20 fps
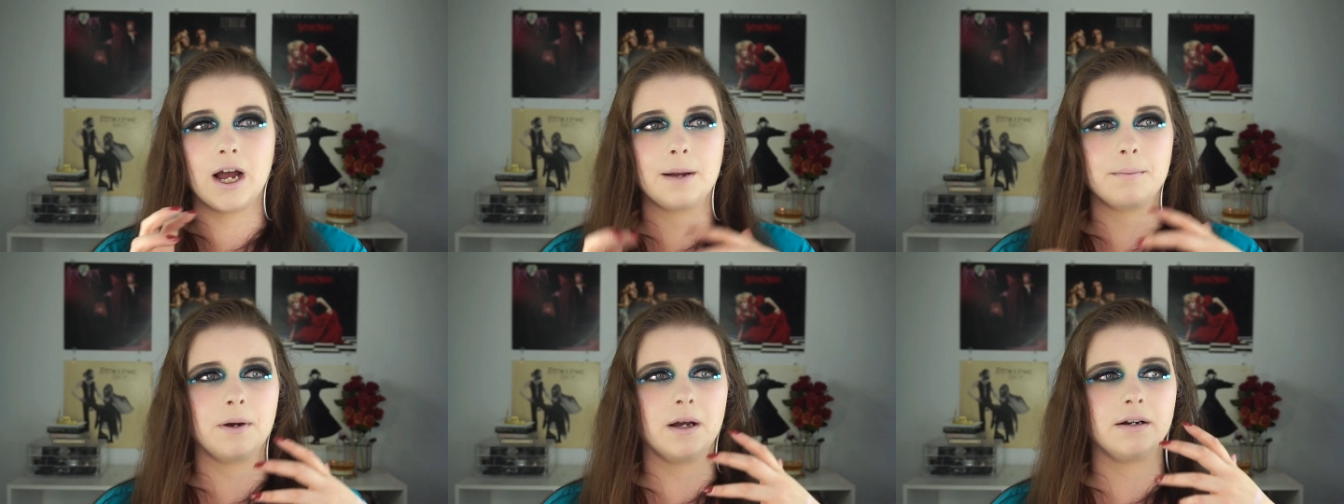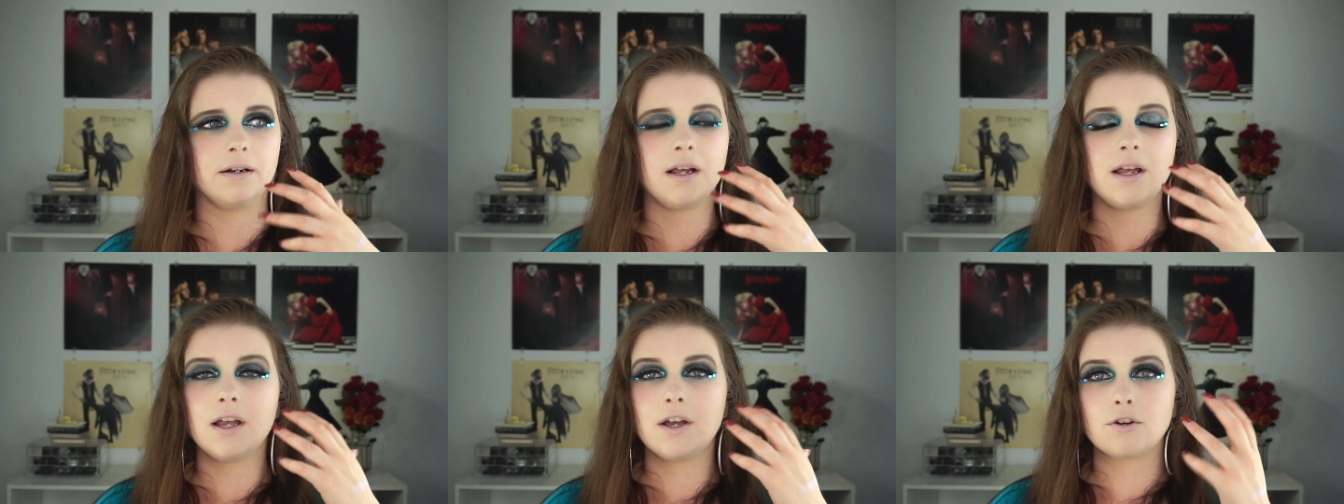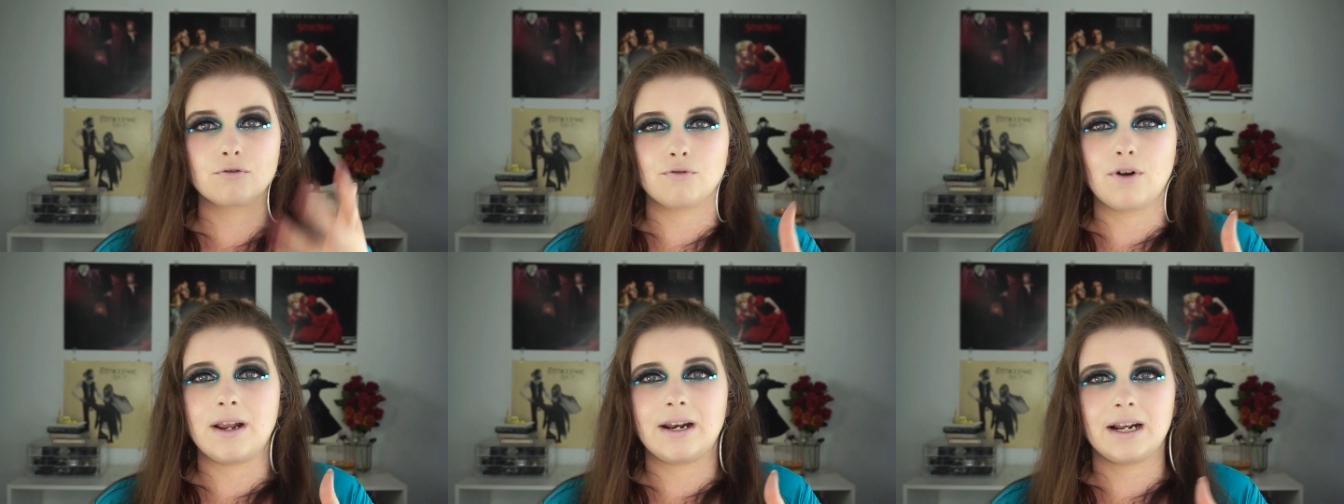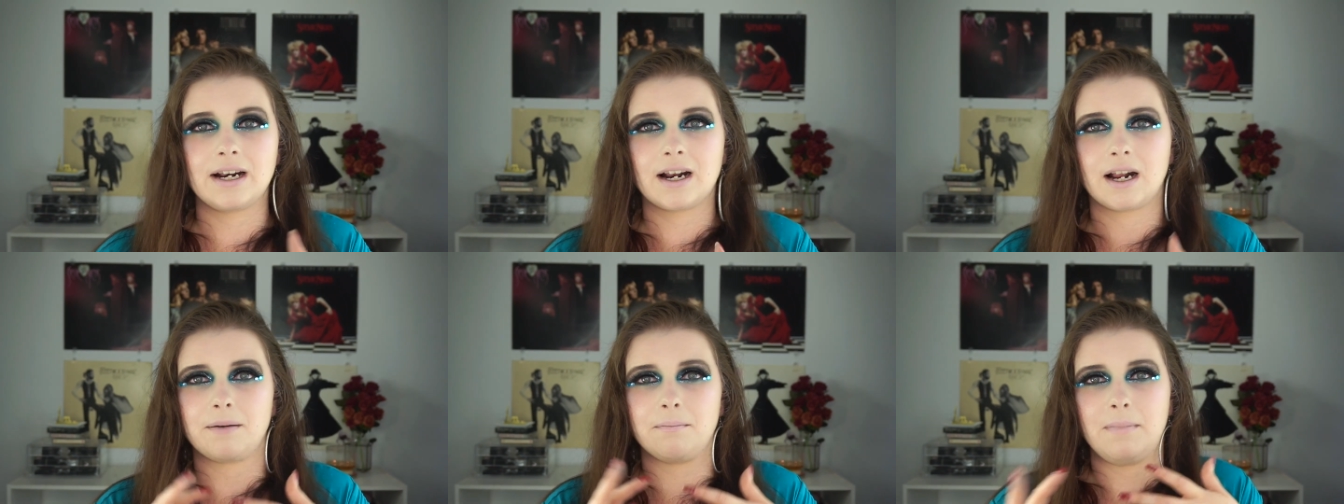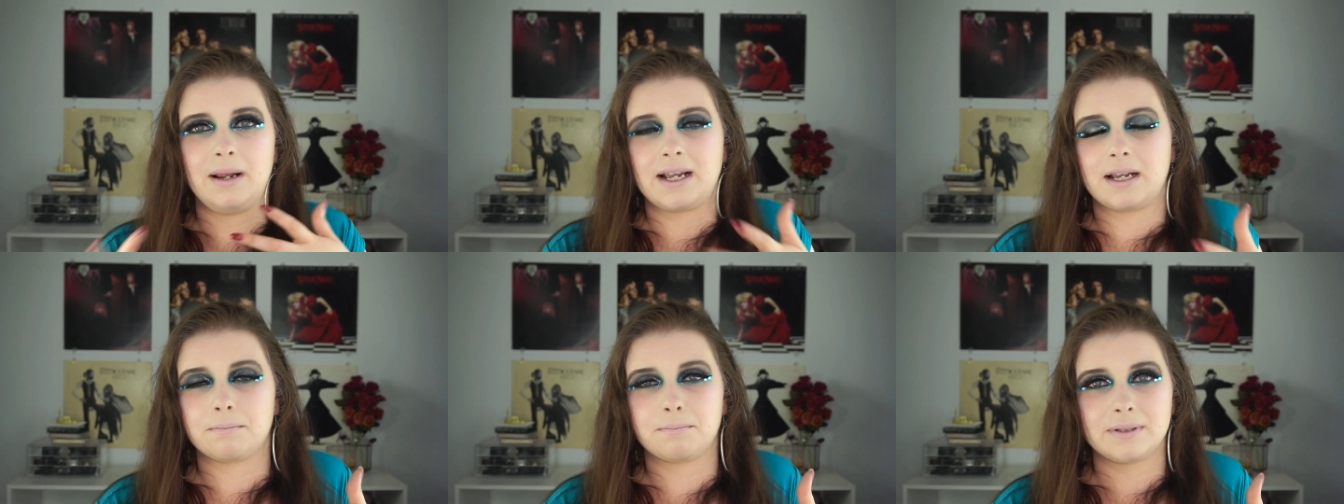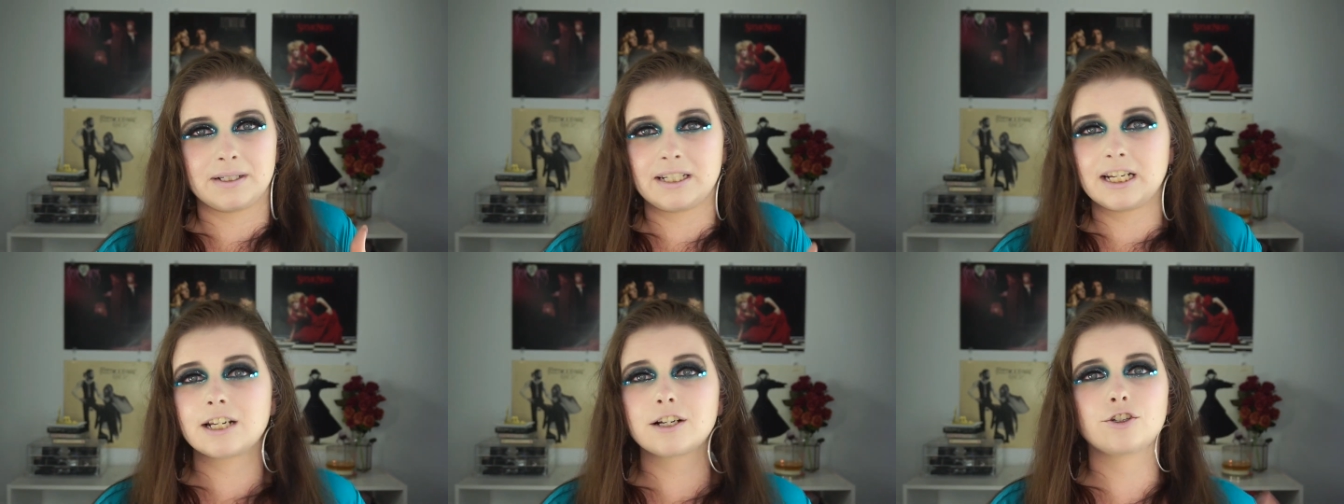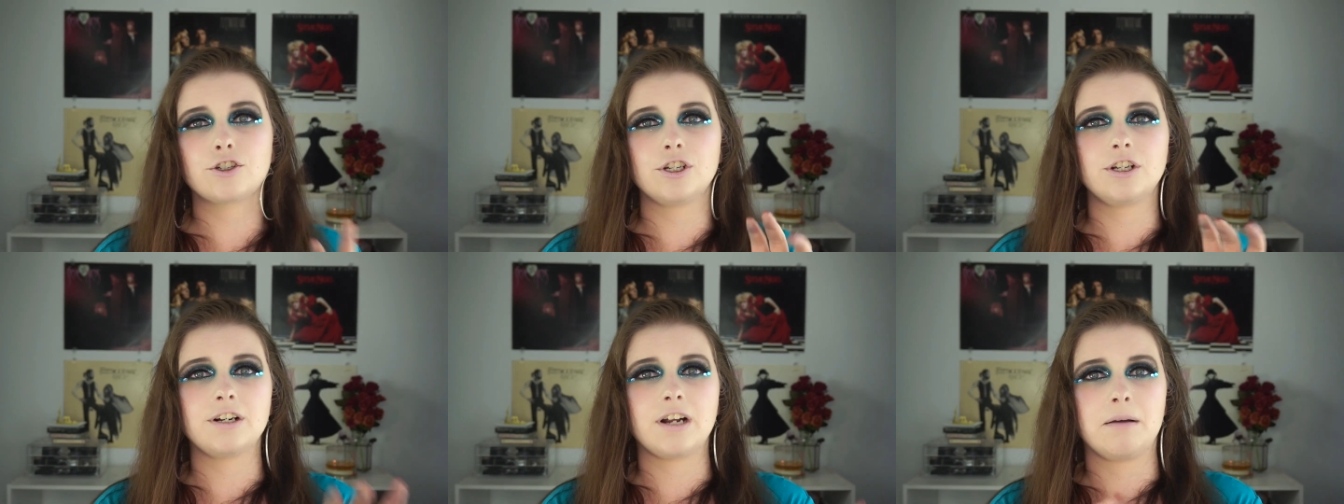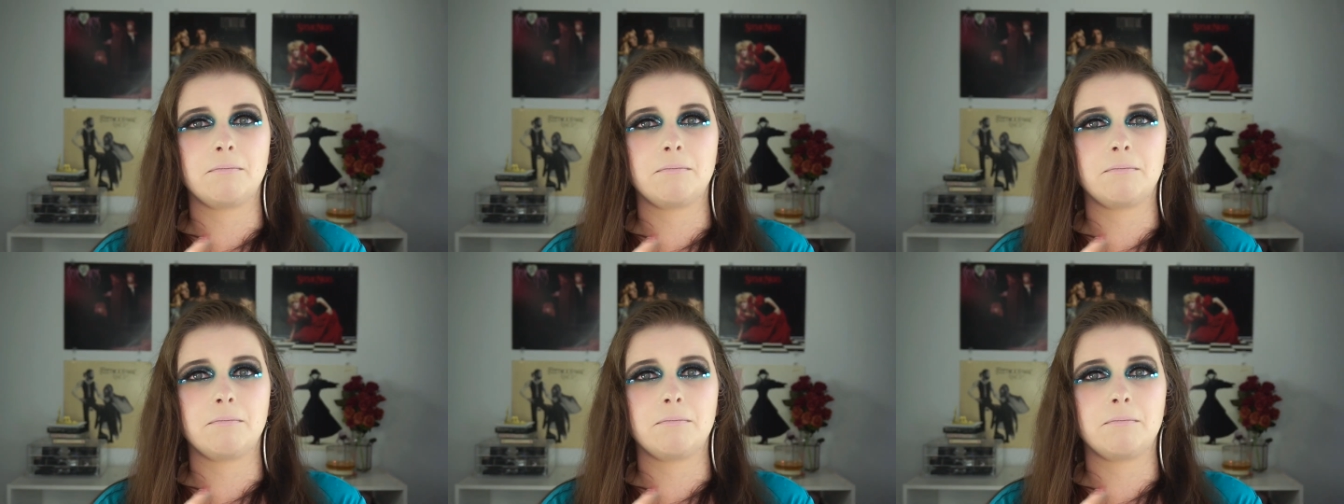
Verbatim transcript: I'm on Reddit on makeup addiction.